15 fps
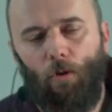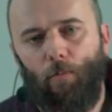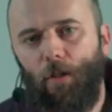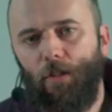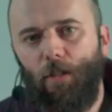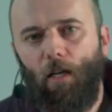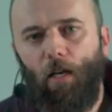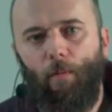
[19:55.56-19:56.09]
which
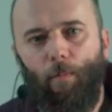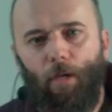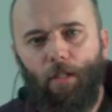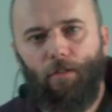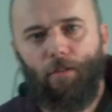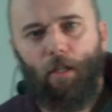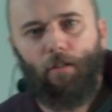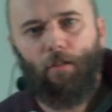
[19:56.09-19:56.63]
basically
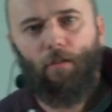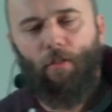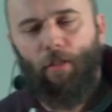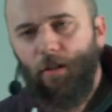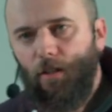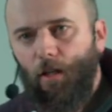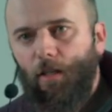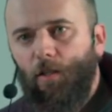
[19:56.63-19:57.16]
means that
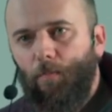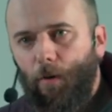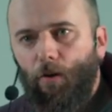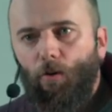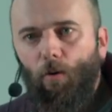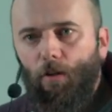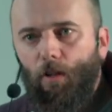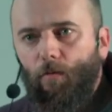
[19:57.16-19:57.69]
things like
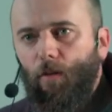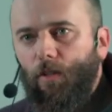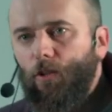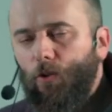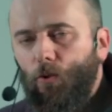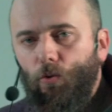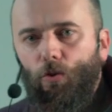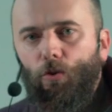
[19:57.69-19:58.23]
speculative
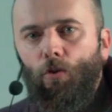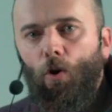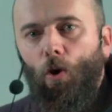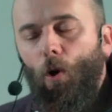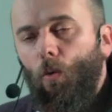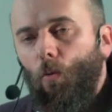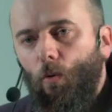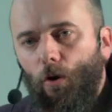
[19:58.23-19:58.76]
execution
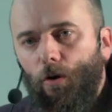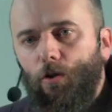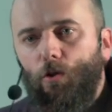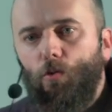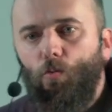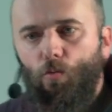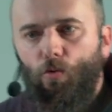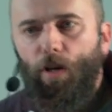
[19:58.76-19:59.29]

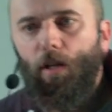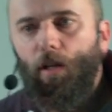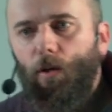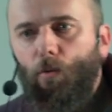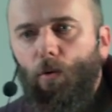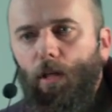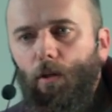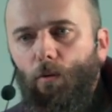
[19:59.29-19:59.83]
works really,
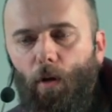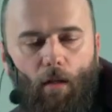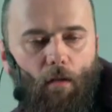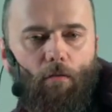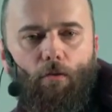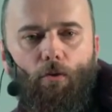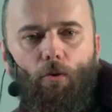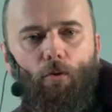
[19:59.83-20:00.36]
really
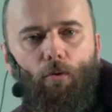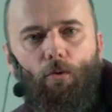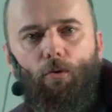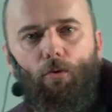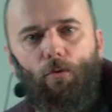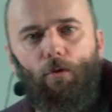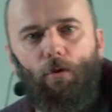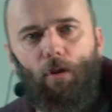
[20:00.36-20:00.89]
well. You could,
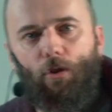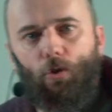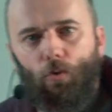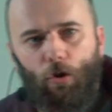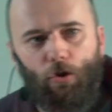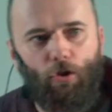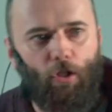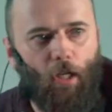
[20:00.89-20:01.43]
you, the
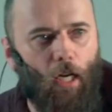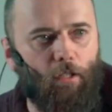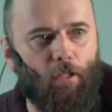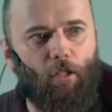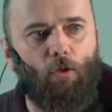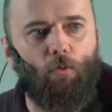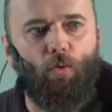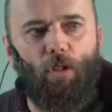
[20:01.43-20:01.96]
instruction
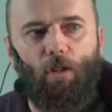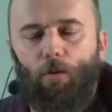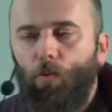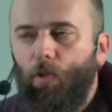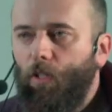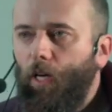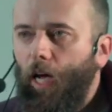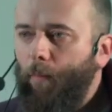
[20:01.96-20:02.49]
cache is really,
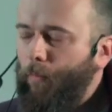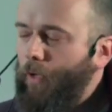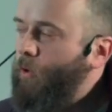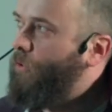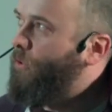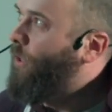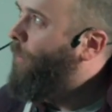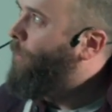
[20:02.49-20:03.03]
really happy
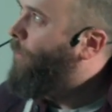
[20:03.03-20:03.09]
all the